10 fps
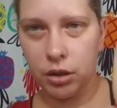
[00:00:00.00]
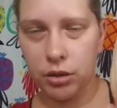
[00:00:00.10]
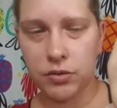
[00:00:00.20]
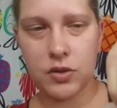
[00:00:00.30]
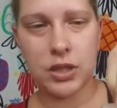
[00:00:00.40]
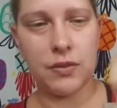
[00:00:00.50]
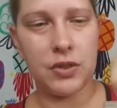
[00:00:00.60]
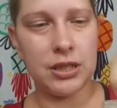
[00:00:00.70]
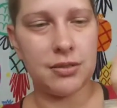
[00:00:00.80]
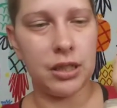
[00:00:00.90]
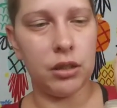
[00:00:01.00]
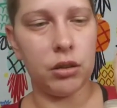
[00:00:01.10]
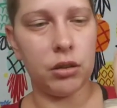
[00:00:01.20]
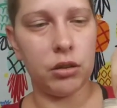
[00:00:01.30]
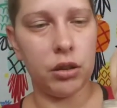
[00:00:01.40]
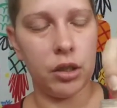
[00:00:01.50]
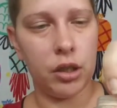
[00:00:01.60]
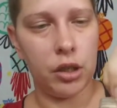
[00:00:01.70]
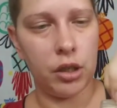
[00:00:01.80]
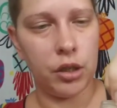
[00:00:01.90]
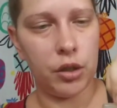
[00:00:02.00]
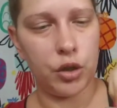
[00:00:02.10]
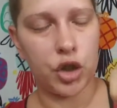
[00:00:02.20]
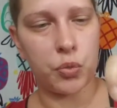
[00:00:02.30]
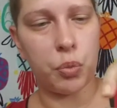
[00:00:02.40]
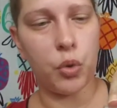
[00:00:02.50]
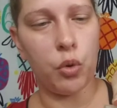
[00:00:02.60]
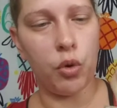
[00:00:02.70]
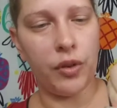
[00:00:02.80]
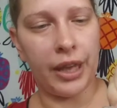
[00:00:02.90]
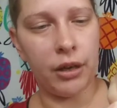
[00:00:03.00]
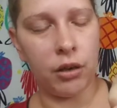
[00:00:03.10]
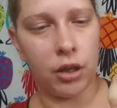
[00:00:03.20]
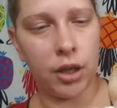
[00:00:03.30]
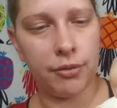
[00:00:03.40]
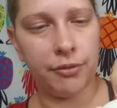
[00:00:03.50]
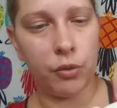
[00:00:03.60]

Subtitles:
safety seal. Just pull that off.